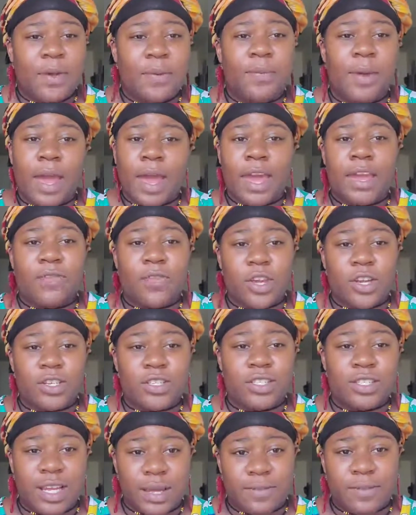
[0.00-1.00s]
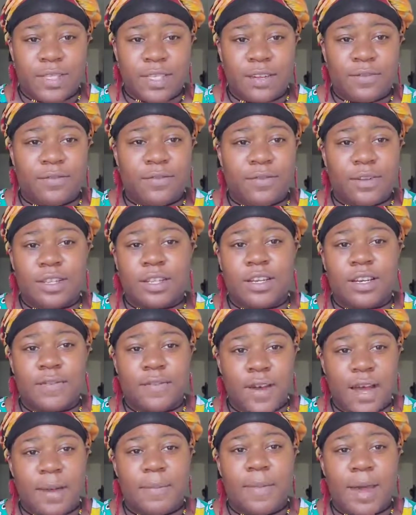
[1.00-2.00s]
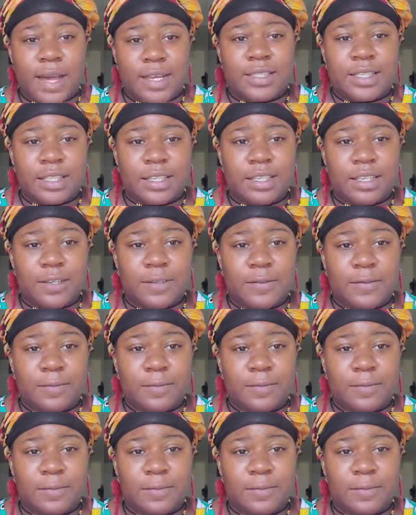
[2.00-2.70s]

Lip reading: behavior steps in for the divine masculine.